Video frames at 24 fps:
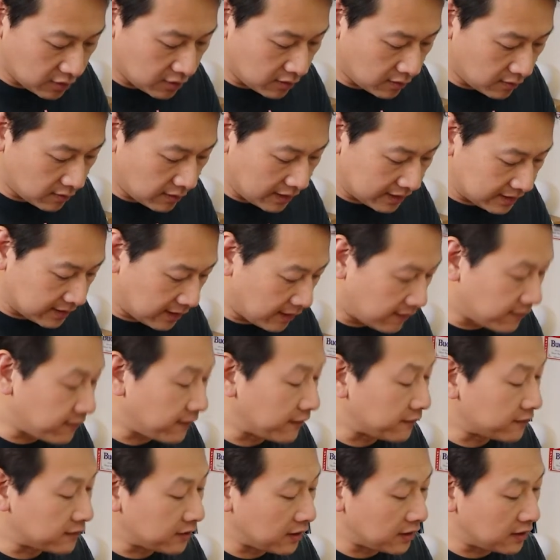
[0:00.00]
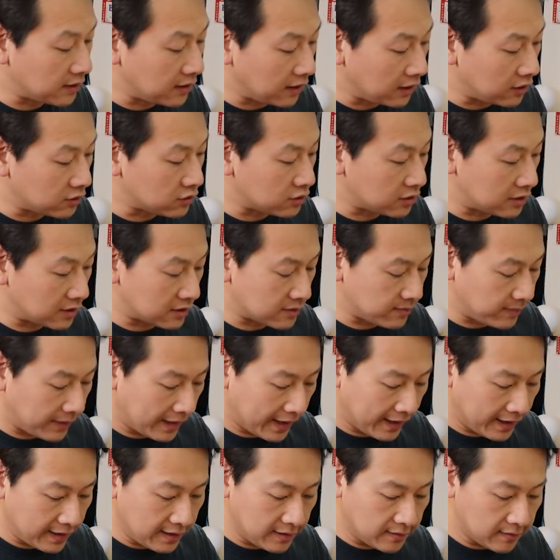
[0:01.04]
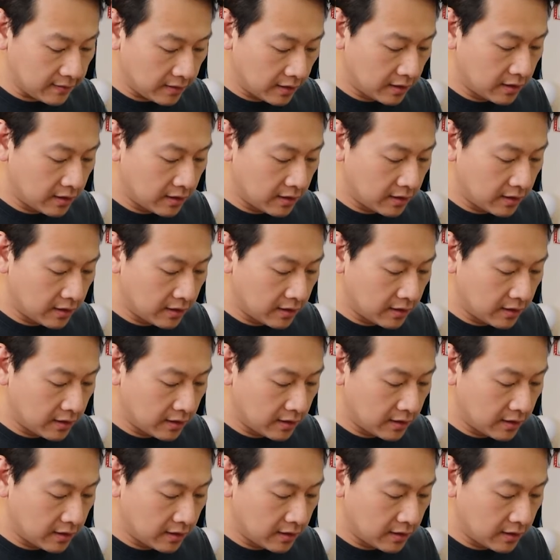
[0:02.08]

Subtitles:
so let's say 15-inch display.